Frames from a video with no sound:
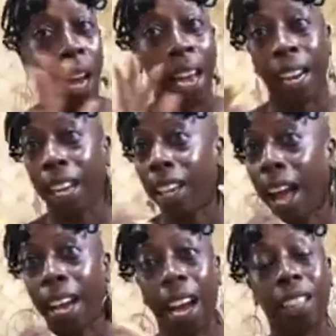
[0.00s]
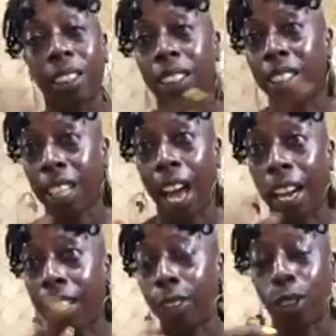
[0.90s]
And I got other things that I got
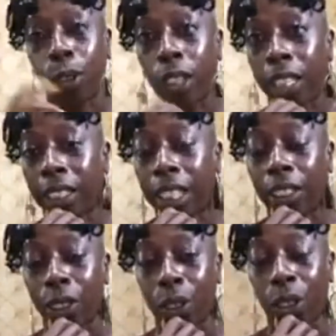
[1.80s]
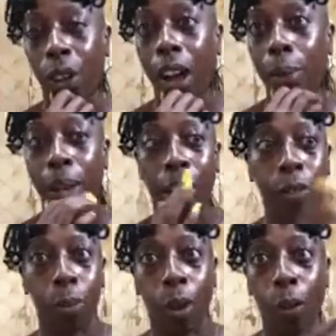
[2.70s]
to do in that center. So I'm going to have the
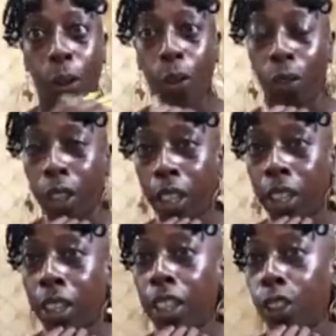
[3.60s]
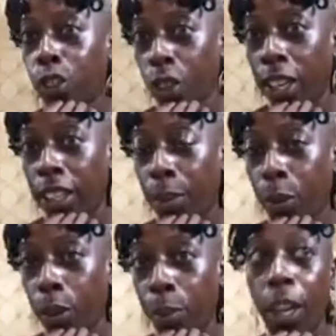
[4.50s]
brother over there training him on
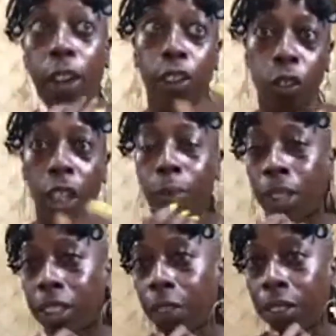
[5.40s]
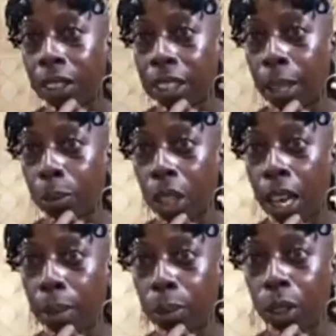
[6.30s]
the mail and training myself at the same
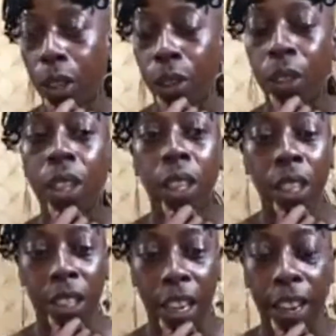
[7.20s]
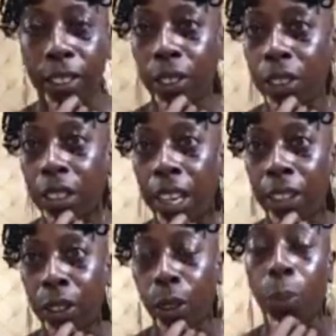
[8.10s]
time. So, yeah, so today's
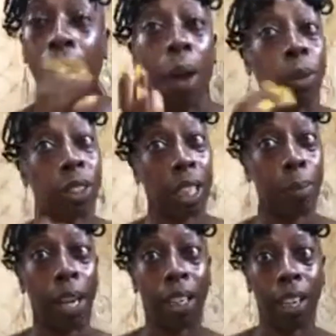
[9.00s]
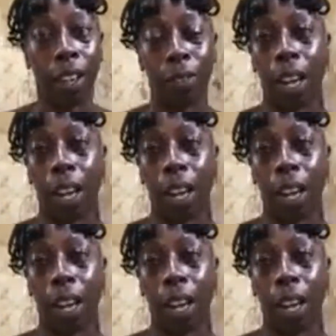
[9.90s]
new. But I will send my love.